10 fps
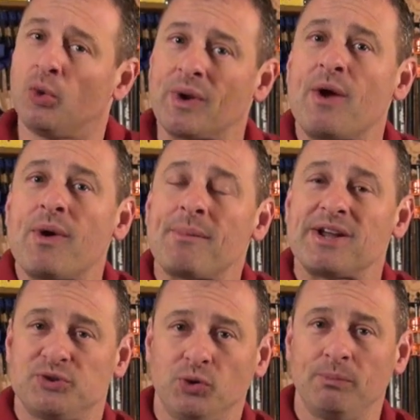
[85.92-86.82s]
When I wear
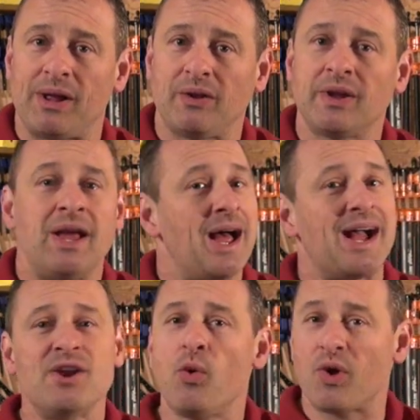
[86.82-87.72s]
my tool belt,
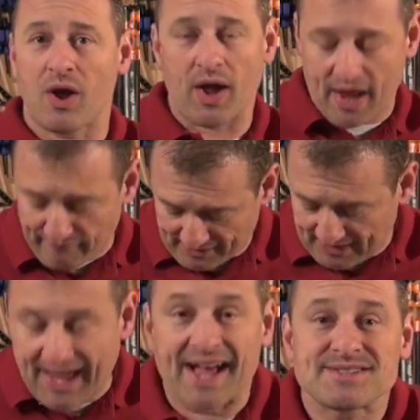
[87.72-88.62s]
I know where
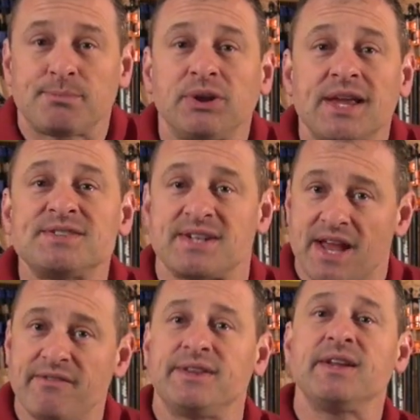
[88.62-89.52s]
everything has a place and
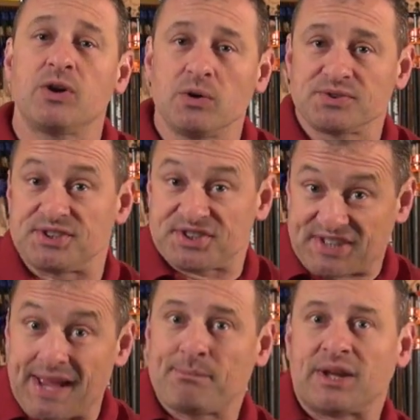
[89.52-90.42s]
everything goes in the
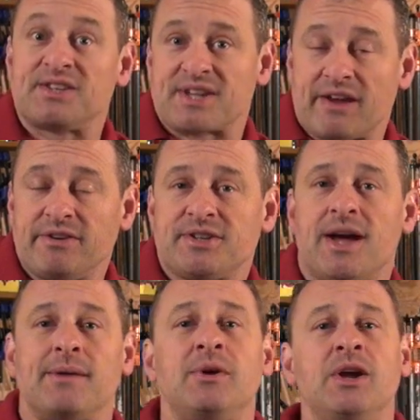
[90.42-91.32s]
same place every
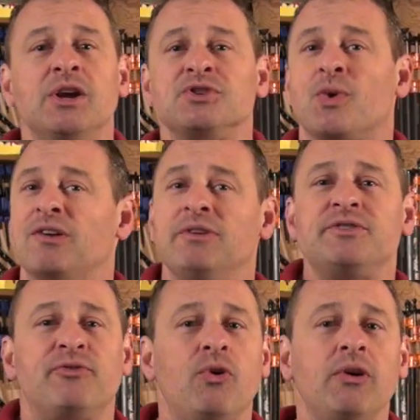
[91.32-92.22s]
time. So I
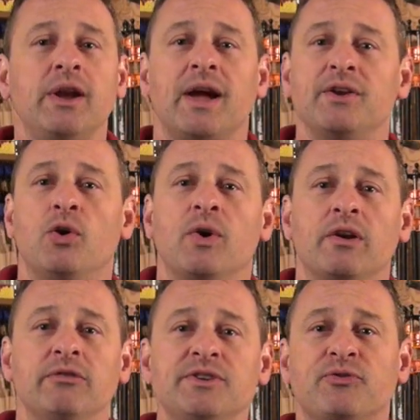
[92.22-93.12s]
reach for it, I know
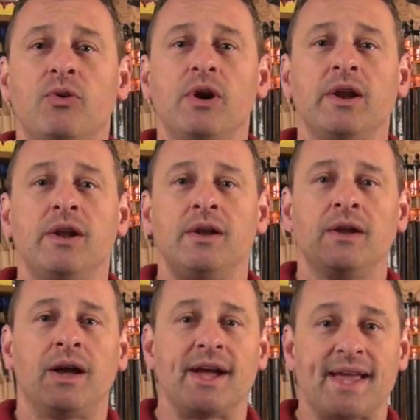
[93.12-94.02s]
where to reach for it,
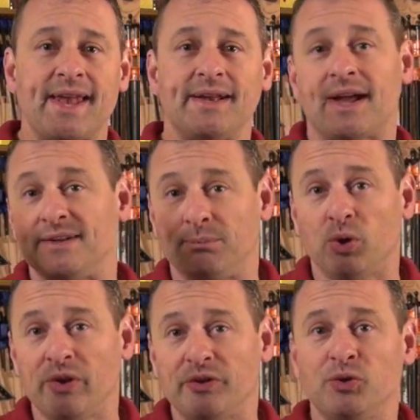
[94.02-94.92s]
I get it, I
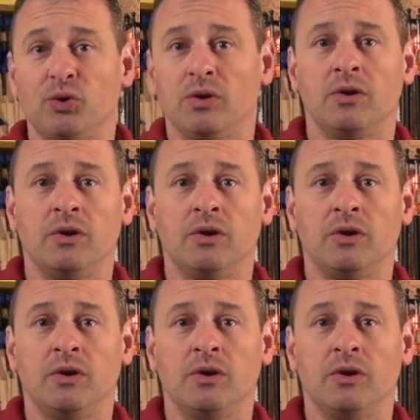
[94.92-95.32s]
deploy the tool,